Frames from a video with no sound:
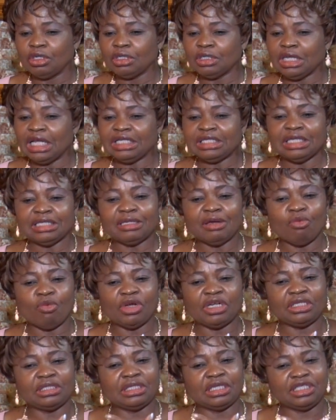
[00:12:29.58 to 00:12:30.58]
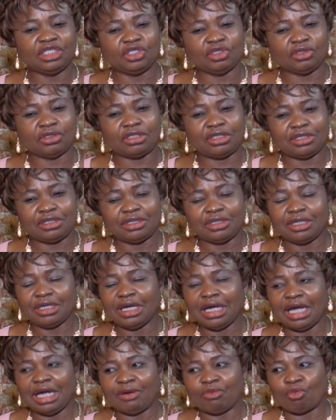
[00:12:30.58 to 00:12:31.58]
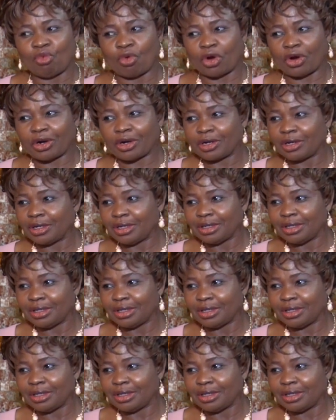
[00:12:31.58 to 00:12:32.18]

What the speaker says: Let's say someone is injured at work.